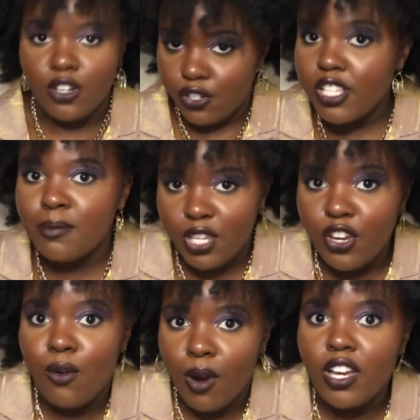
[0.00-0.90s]
Trust me,
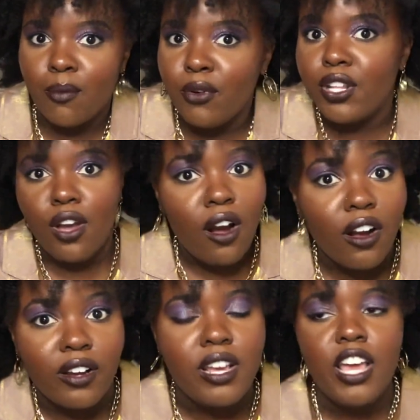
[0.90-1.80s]
you're working pretty
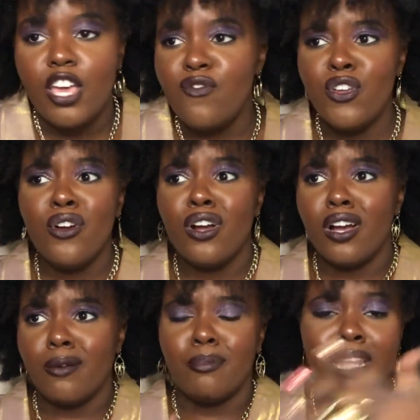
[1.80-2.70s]
hard. If you're
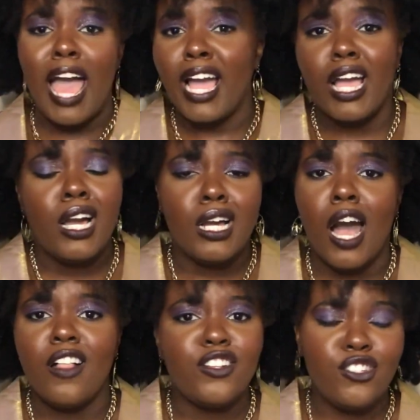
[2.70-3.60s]
a black
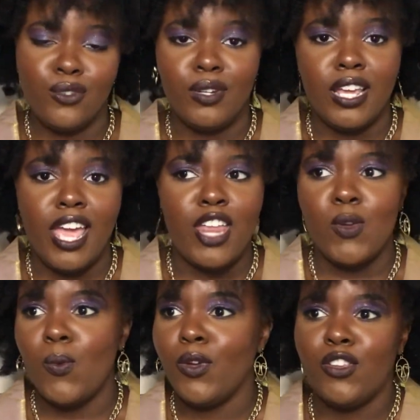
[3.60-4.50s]
college student and
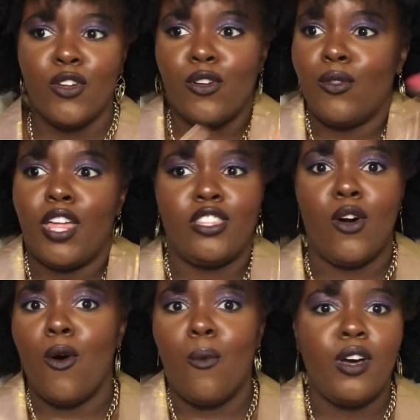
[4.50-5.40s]
you're like
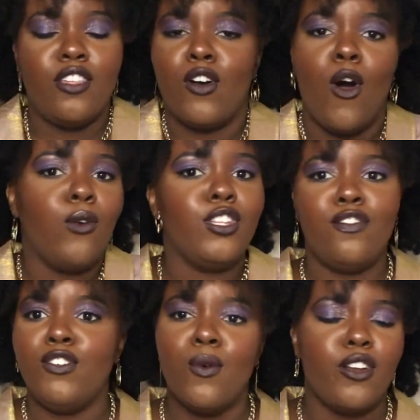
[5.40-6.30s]
one of the only
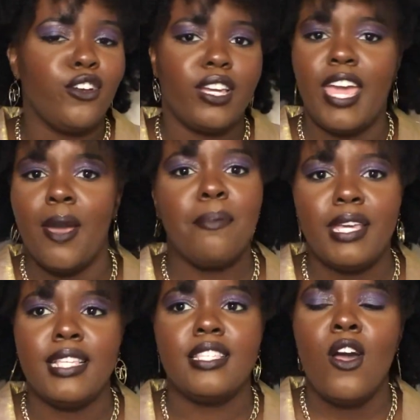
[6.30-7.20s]
few on your
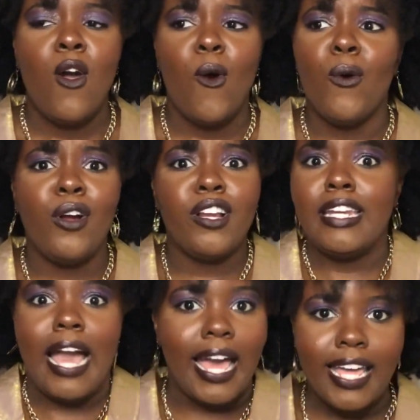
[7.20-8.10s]
campus, or
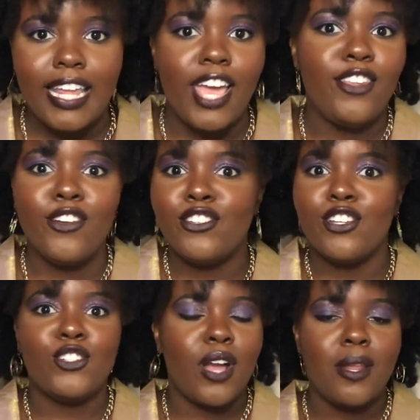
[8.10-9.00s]
not, and you're
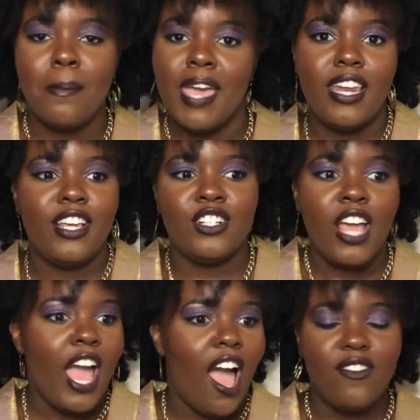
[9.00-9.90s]
just trying to manage
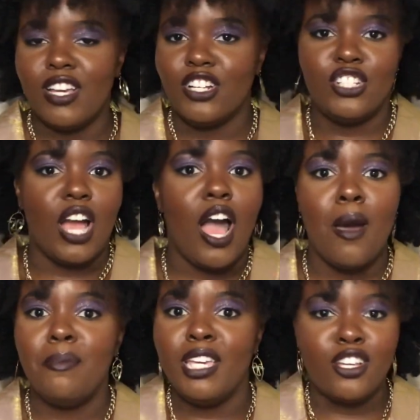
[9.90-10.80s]
having a
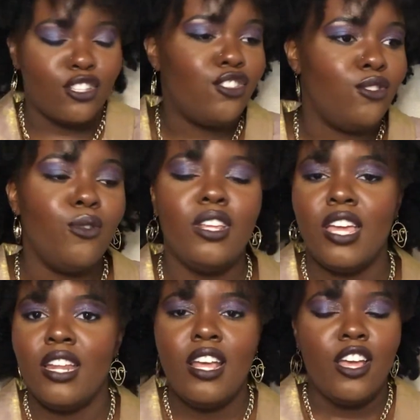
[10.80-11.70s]
job, being a student,